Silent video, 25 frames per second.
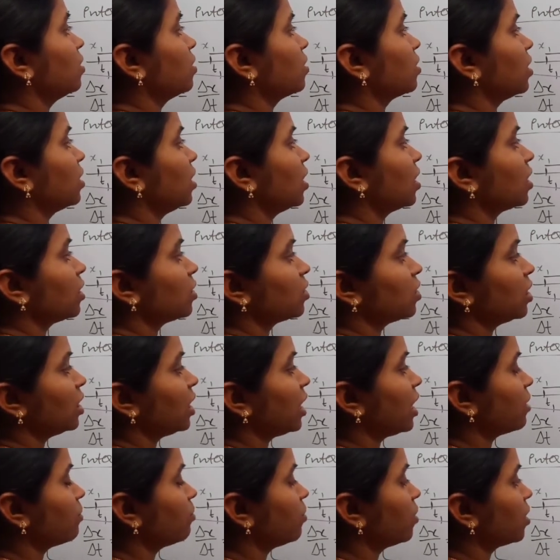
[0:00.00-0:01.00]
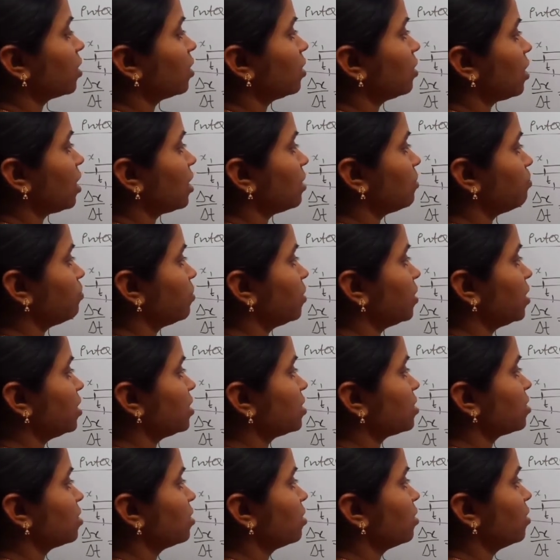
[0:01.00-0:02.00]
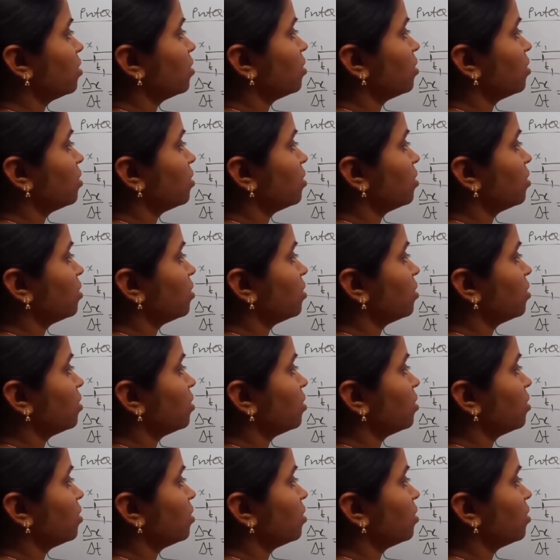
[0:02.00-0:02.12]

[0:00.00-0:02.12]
click on the like button, and please